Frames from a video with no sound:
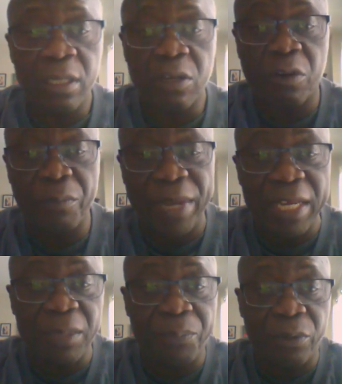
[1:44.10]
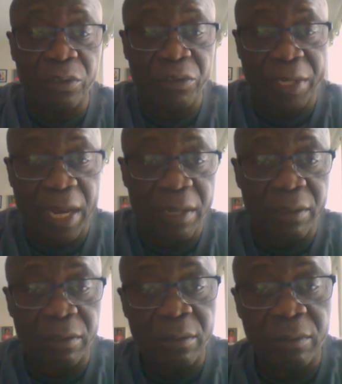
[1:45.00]
committee put
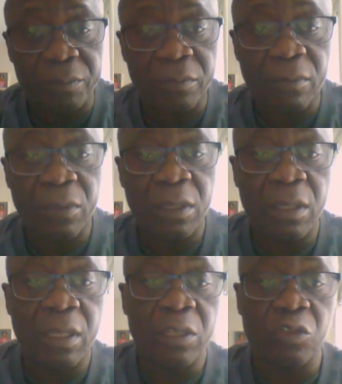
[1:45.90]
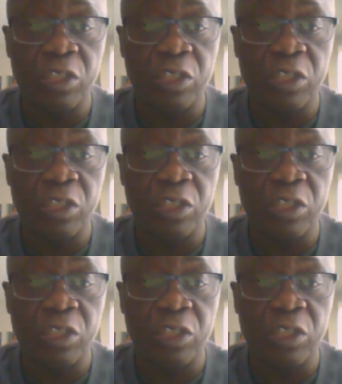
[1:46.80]
together to